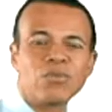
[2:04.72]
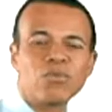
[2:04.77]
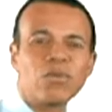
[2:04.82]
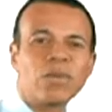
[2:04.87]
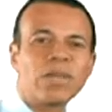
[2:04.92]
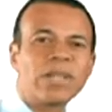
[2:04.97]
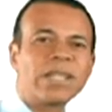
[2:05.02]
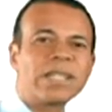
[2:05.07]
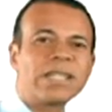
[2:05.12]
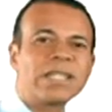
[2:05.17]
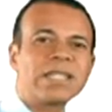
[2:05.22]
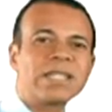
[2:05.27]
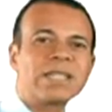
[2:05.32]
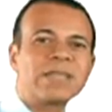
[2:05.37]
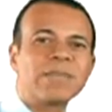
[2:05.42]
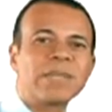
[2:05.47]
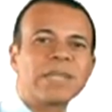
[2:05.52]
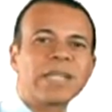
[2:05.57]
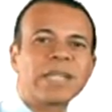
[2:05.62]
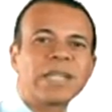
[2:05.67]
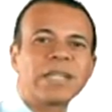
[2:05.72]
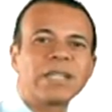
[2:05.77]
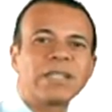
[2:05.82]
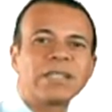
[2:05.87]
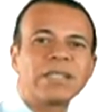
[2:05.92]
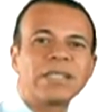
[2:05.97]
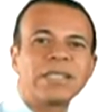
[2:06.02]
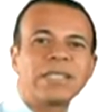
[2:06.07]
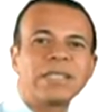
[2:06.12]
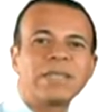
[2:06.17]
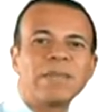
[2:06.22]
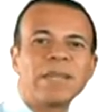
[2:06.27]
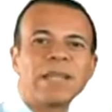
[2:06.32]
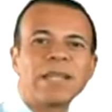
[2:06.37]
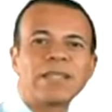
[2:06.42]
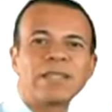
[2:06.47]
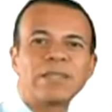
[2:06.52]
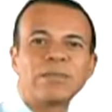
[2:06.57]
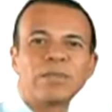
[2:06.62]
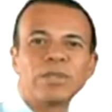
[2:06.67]
one is because it
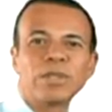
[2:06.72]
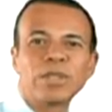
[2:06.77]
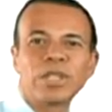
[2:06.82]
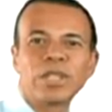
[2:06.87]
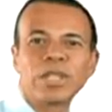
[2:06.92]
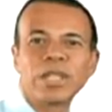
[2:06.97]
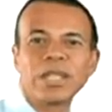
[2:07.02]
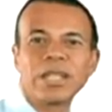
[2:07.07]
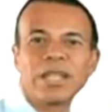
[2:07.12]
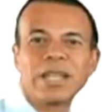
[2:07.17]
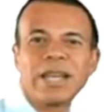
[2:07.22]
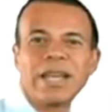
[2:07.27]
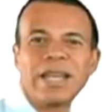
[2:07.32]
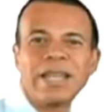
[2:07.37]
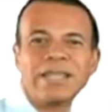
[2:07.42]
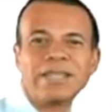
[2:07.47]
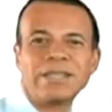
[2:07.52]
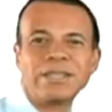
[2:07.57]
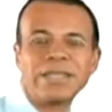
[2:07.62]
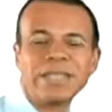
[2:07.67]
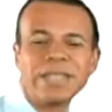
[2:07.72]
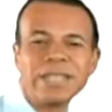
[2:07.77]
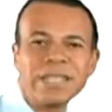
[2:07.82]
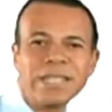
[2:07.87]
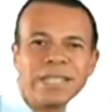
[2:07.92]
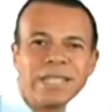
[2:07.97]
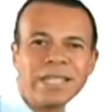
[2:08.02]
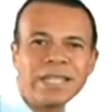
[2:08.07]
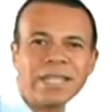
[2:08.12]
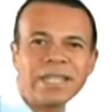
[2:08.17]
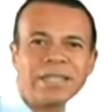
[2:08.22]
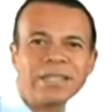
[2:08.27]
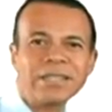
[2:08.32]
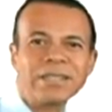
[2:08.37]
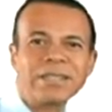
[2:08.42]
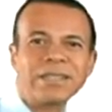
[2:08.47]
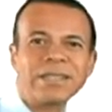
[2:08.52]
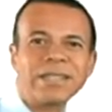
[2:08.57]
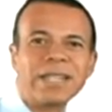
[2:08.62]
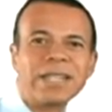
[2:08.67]
makes the book entertaining and
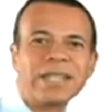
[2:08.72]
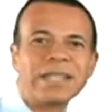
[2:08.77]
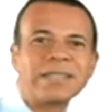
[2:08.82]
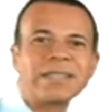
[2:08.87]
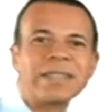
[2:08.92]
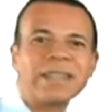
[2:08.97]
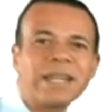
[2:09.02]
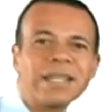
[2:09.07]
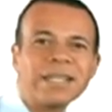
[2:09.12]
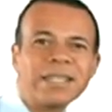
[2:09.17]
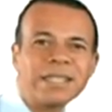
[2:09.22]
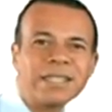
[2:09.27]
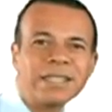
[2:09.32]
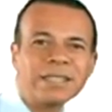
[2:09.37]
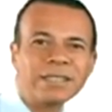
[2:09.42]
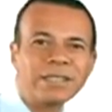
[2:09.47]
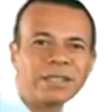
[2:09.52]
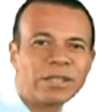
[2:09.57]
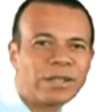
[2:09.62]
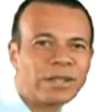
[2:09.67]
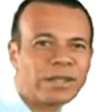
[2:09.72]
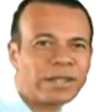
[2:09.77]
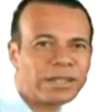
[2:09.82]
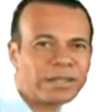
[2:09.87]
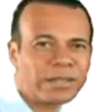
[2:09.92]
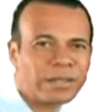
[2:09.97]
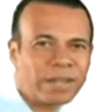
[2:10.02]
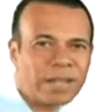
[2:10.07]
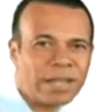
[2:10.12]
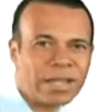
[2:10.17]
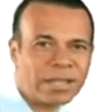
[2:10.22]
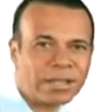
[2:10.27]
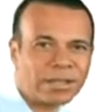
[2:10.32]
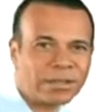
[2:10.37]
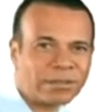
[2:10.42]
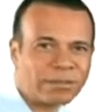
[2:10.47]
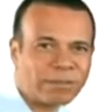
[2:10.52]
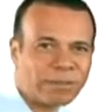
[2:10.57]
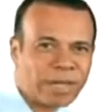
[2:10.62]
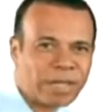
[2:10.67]
it's exciting, so there's a layer
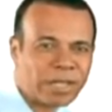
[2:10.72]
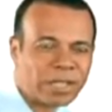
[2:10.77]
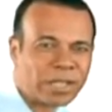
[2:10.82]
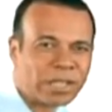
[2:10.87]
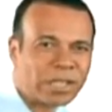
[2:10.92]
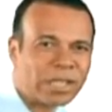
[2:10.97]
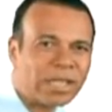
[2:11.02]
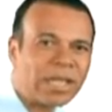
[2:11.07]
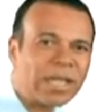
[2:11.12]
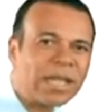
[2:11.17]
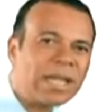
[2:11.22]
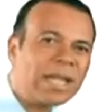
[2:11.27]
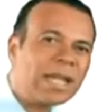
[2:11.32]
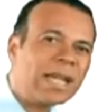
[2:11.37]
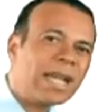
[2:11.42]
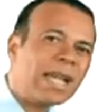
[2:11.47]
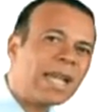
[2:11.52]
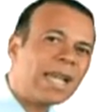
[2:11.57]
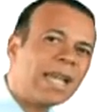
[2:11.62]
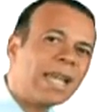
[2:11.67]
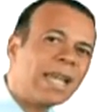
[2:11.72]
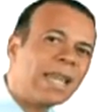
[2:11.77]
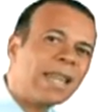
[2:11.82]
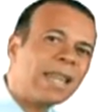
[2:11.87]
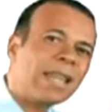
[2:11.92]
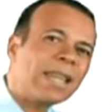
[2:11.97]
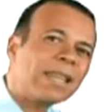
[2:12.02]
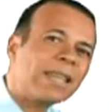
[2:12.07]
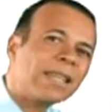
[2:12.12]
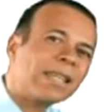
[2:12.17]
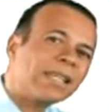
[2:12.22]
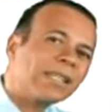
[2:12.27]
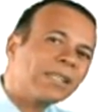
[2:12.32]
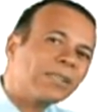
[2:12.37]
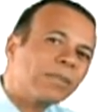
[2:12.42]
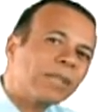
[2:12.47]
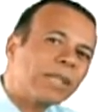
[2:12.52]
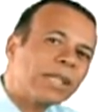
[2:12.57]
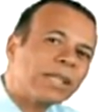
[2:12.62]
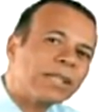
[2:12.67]
of magic. And
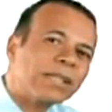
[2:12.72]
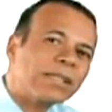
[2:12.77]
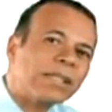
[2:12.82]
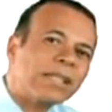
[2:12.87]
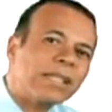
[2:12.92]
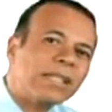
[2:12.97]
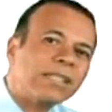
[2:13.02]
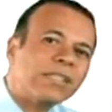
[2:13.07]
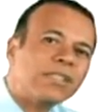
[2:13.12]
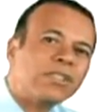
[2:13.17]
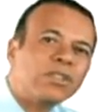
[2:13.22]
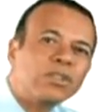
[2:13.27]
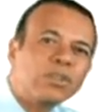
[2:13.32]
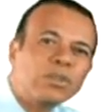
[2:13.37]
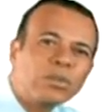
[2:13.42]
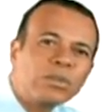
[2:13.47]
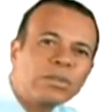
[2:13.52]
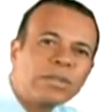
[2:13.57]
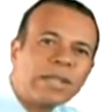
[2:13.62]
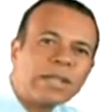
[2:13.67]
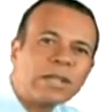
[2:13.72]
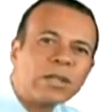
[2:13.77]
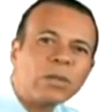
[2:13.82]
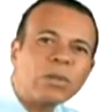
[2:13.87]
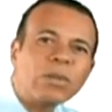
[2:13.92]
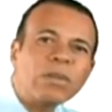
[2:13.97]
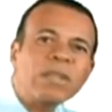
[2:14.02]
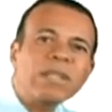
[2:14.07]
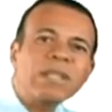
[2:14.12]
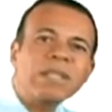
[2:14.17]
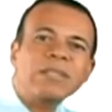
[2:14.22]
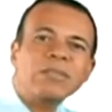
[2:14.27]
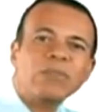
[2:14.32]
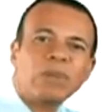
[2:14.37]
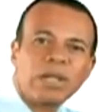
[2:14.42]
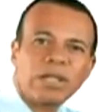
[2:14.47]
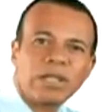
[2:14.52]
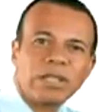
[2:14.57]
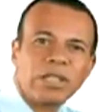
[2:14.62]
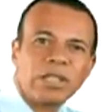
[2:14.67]
second, because it's true that all these
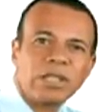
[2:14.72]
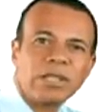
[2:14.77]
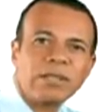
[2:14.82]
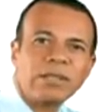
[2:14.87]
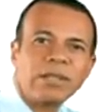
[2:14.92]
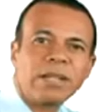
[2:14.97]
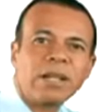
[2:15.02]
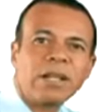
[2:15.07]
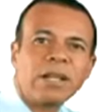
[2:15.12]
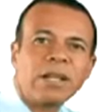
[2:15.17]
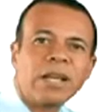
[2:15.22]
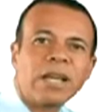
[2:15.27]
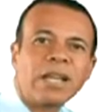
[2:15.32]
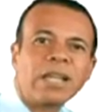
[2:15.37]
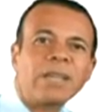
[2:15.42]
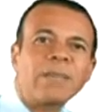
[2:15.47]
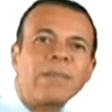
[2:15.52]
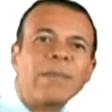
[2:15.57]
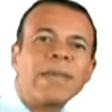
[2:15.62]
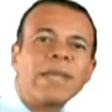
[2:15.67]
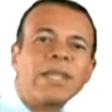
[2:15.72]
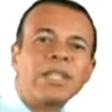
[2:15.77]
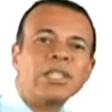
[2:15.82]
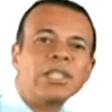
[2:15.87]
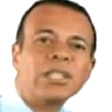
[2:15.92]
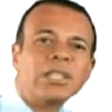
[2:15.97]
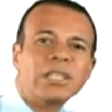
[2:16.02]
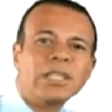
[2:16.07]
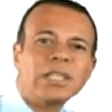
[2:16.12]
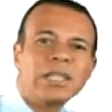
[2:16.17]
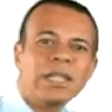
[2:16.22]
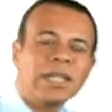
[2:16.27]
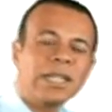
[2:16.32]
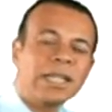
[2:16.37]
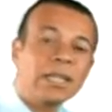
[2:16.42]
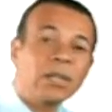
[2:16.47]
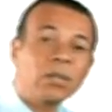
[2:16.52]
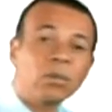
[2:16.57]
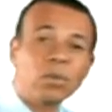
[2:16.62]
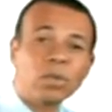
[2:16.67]
strategies are like magic
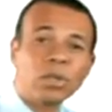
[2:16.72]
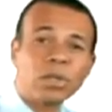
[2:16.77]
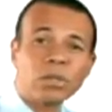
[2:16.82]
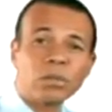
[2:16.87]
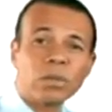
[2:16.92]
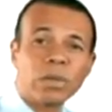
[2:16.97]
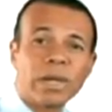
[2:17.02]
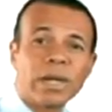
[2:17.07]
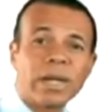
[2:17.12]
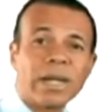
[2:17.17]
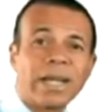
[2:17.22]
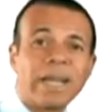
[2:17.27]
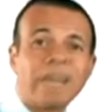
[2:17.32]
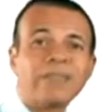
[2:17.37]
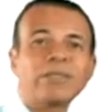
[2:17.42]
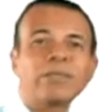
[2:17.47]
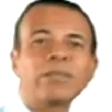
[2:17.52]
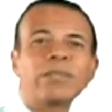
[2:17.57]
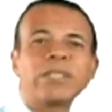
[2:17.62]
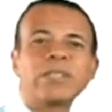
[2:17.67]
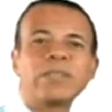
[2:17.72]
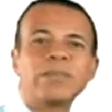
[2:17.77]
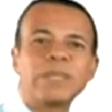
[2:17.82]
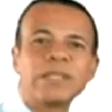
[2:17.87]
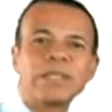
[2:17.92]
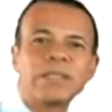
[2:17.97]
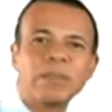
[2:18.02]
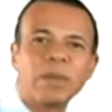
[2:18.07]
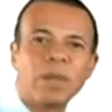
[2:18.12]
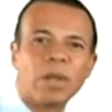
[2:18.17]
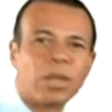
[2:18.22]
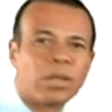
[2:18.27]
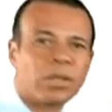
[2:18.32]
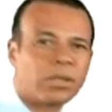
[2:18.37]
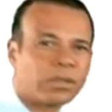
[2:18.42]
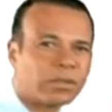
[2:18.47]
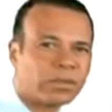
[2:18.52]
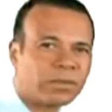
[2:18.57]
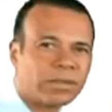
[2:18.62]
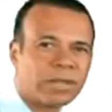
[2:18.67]
in a world where everybody speaks about the
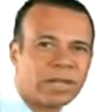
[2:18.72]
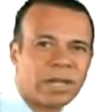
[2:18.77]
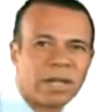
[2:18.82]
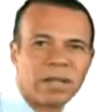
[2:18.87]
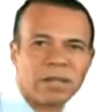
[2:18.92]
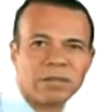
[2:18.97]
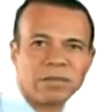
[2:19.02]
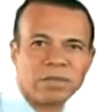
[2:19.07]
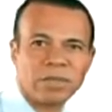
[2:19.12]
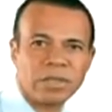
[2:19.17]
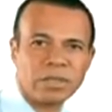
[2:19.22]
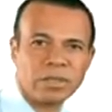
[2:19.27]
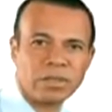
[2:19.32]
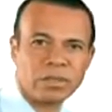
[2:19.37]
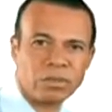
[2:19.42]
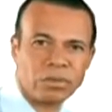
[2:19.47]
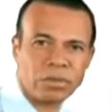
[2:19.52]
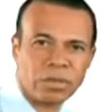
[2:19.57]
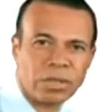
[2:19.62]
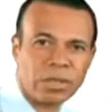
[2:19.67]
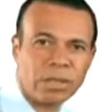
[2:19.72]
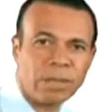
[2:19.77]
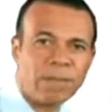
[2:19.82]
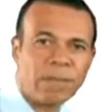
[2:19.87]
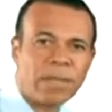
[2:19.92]
downsides of the industry.